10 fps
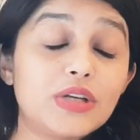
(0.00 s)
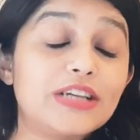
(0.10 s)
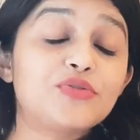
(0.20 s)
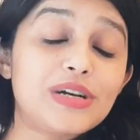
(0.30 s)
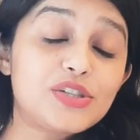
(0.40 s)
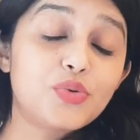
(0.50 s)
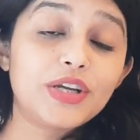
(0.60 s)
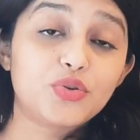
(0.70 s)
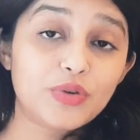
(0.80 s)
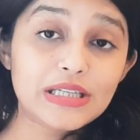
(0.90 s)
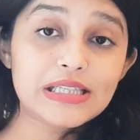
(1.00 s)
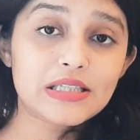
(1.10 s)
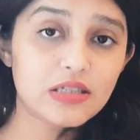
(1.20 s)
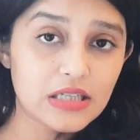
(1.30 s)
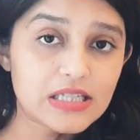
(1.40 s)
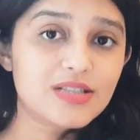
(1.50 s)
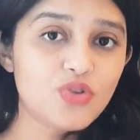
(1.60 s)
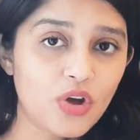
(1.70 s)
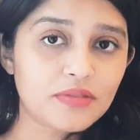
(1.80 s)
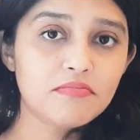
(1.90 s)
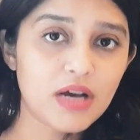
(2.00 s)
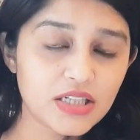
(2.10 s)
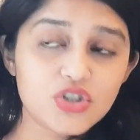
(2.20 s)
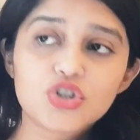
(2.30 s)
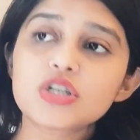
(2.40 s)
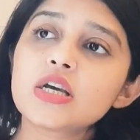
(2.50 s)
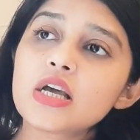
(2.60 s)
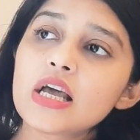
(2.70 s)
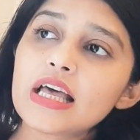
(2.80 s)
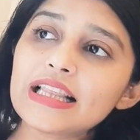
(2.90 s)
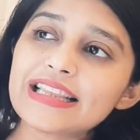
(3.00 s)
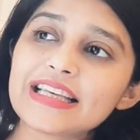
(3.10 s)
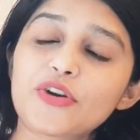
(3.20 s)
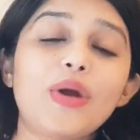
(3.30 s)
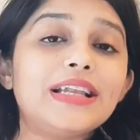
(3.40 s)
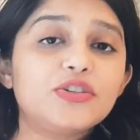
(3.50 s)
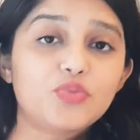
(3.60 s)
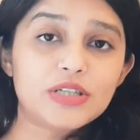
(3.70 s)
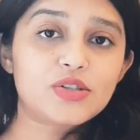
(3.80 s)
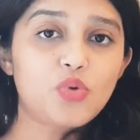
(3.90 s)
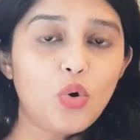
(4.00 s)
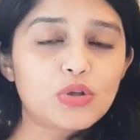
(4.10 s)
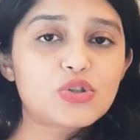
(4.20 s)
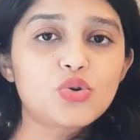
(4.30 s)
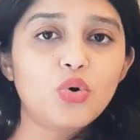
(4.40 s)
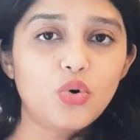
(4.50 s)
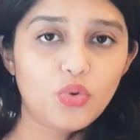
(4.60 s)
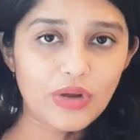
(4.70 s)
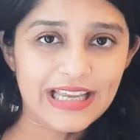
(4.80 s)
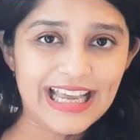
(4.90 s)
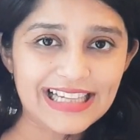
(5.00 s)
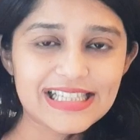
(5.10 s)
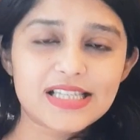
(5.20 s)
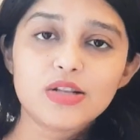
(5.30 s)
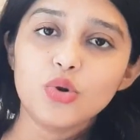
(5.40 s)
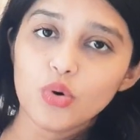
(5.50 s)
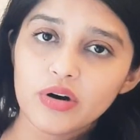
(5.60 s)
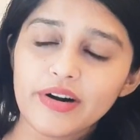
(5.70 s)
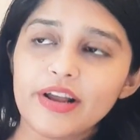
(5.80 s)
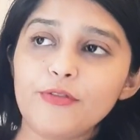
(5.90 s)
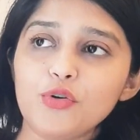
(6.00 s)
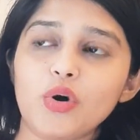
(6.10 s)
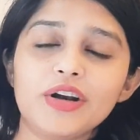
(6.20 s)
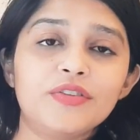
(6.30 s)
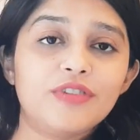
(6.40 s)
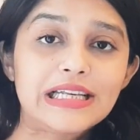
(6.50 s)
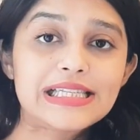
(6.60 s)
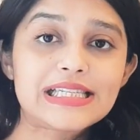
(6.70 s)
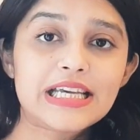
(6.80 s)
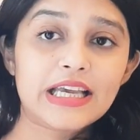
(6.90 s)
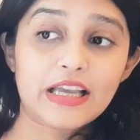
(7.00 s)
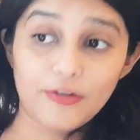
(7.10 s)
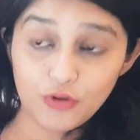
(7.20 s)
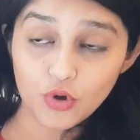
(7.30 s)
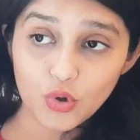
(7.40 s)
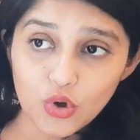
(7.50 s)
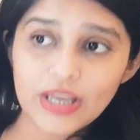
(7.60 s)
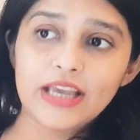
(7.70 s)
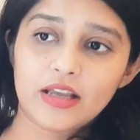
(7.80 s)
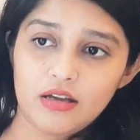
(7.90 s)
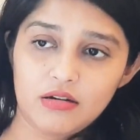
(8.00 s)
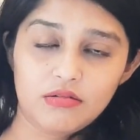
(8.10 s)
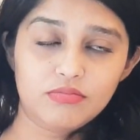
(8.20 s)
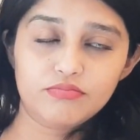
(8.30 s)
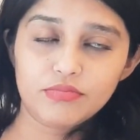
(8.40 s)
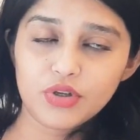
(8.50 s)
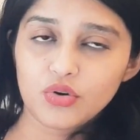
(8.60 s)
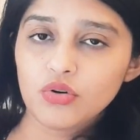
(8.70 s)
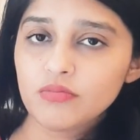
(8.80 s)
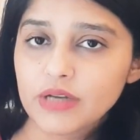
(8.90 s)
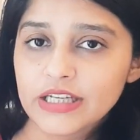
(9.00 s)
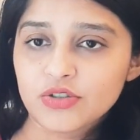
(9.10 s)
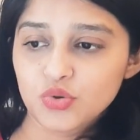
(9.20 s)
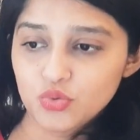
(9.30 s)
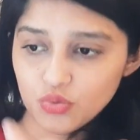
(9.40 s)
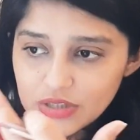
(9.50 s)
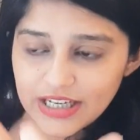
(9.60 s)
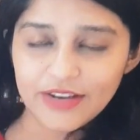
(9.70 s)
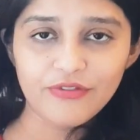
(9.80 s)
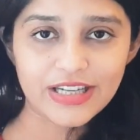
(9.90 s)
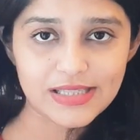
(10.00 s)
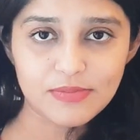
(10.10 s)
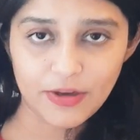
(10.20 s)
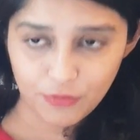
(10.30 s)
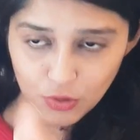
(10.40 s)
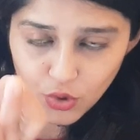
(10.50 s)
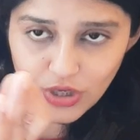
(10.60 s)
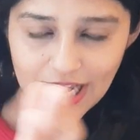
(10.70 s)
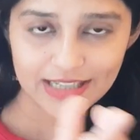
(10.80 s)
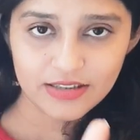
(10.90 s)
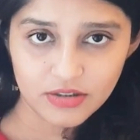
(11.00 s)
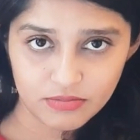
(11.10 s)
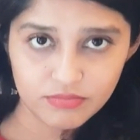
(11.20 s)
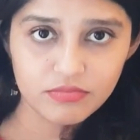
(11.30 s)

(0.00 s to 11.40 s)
the interest rate risk is not much. The credit risk also gets lower if you are investing, if you're looking, into the if you look at the